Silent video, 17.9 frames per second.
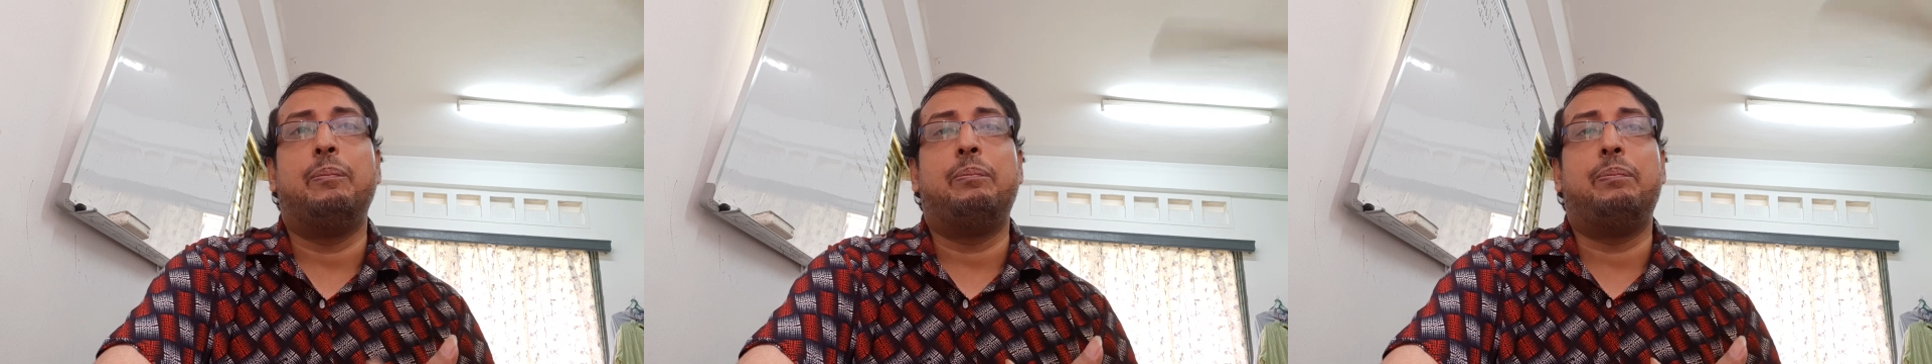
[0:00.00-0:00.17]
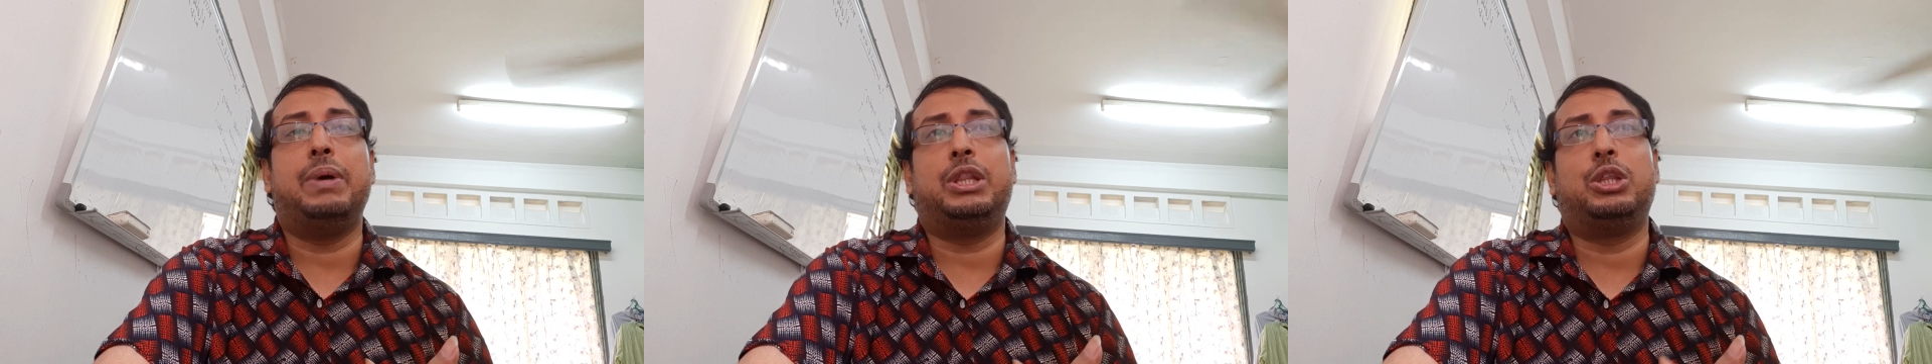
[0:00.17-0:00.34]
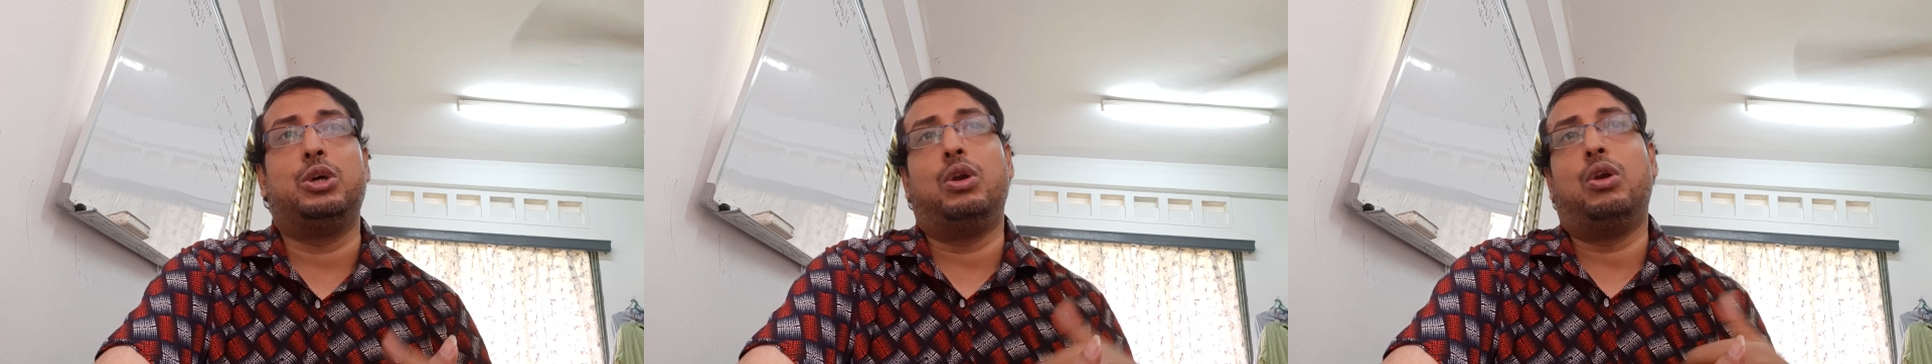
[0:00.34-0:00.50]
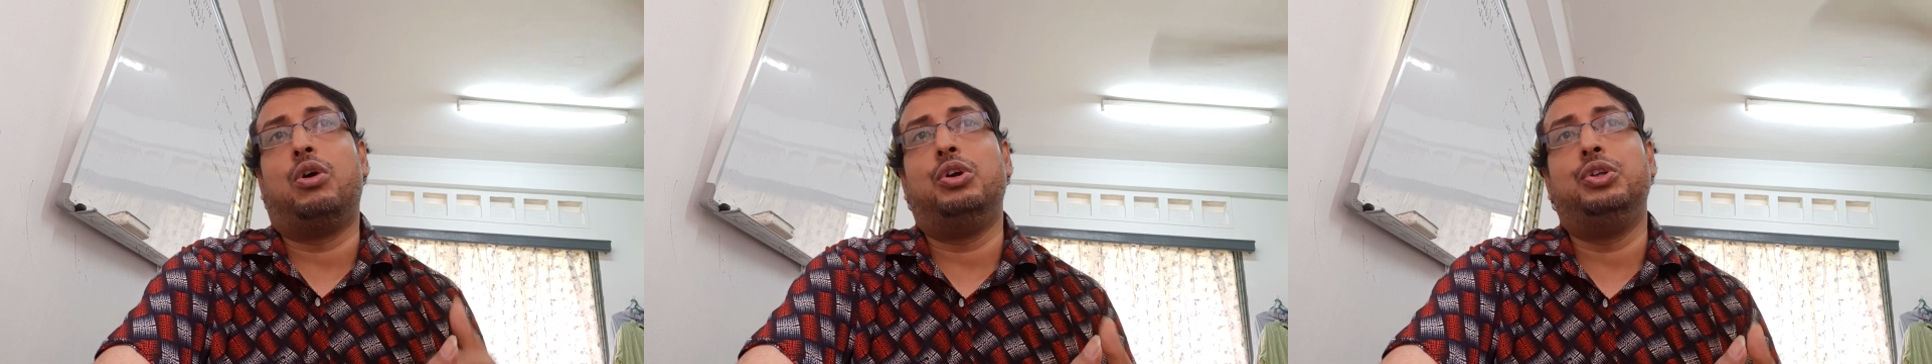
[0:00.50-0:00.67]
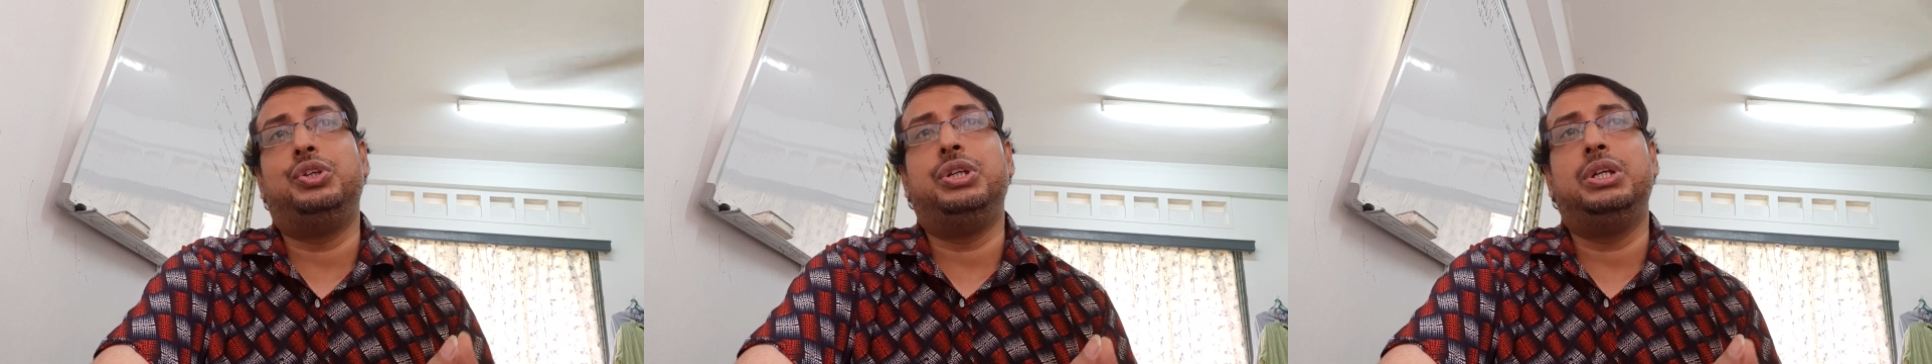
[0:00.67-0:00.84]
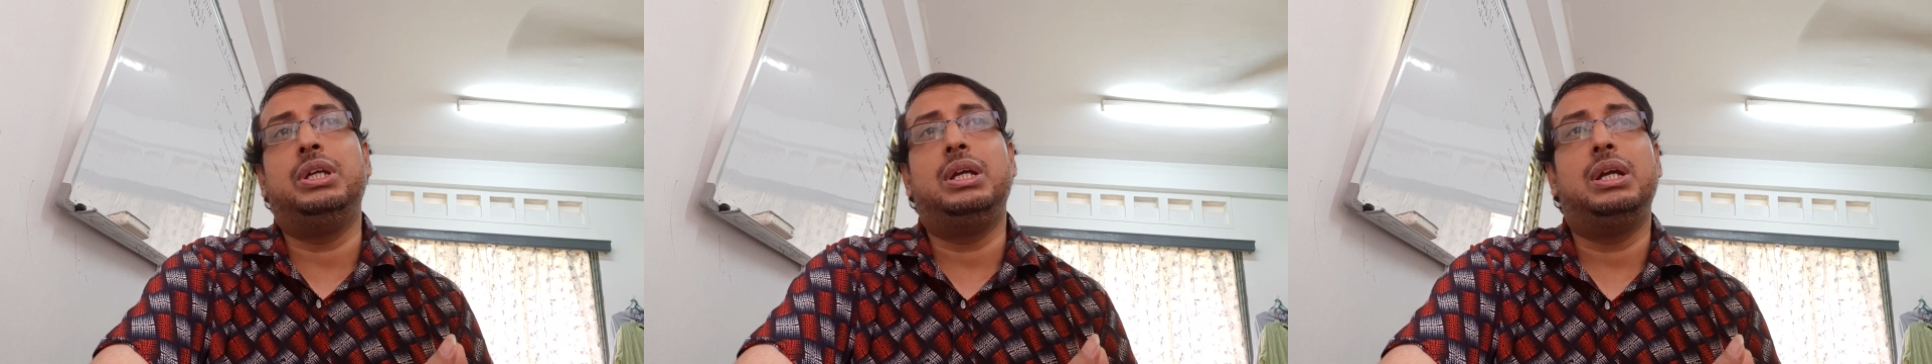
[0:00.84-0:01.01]

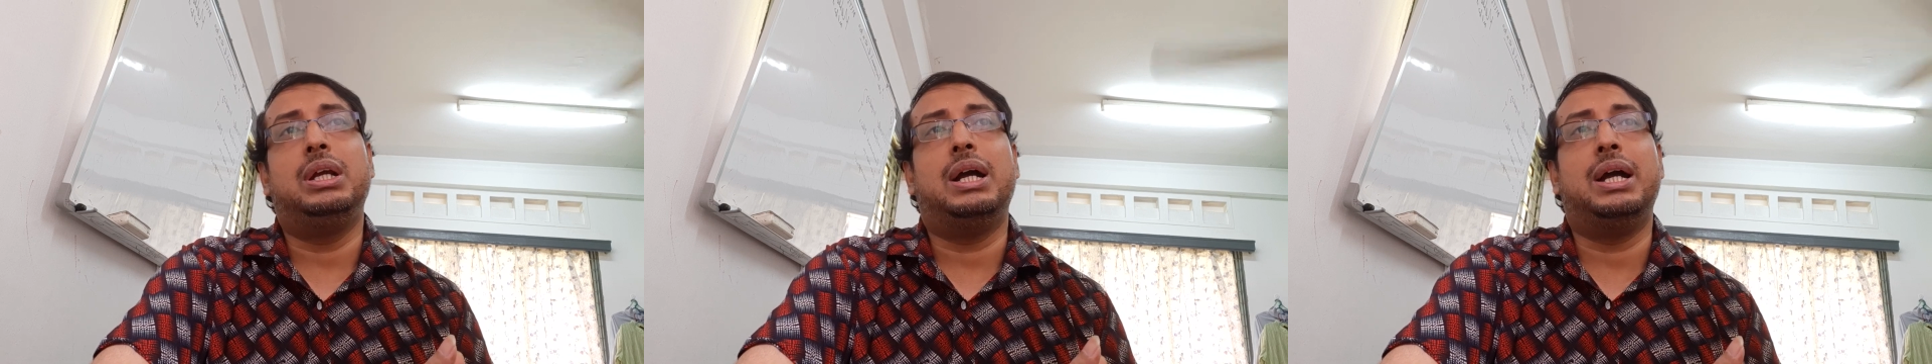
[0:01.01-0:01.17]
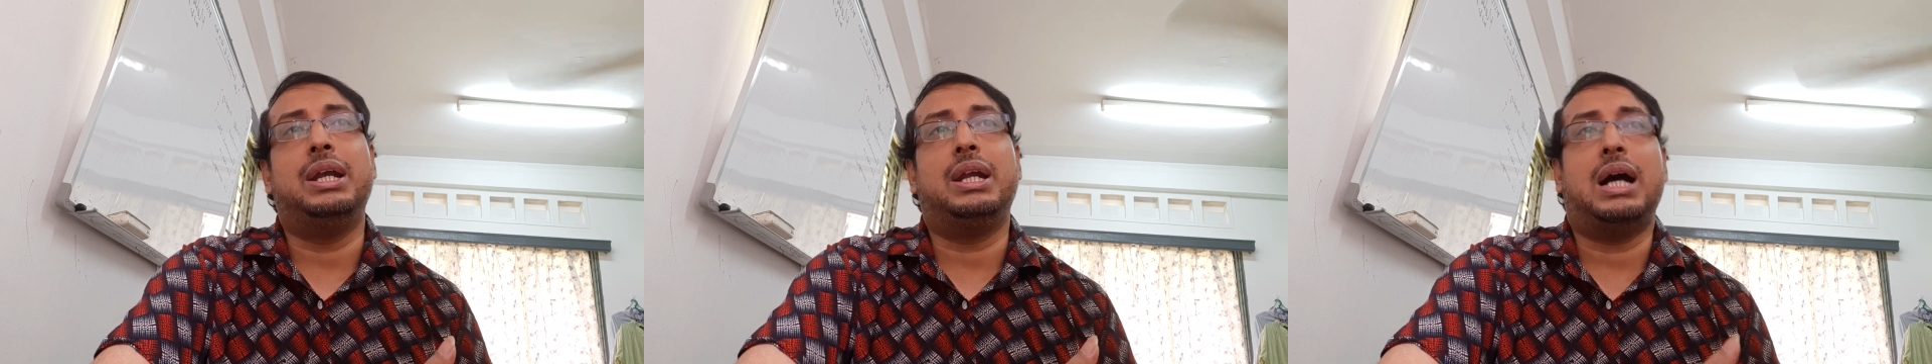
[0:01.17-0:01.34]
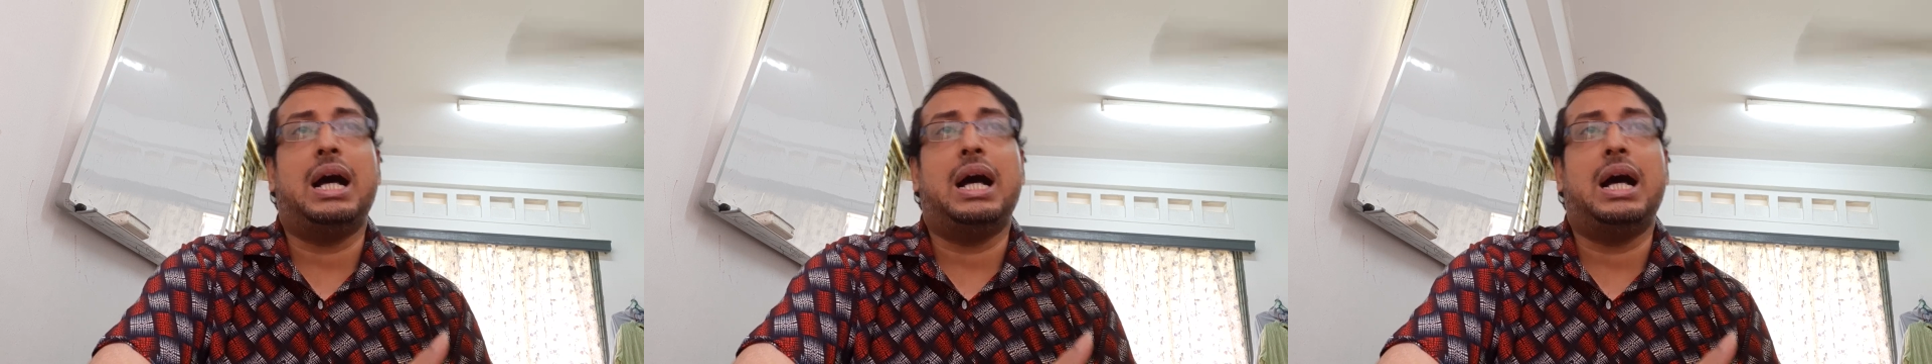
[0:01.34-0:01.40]
pathology, and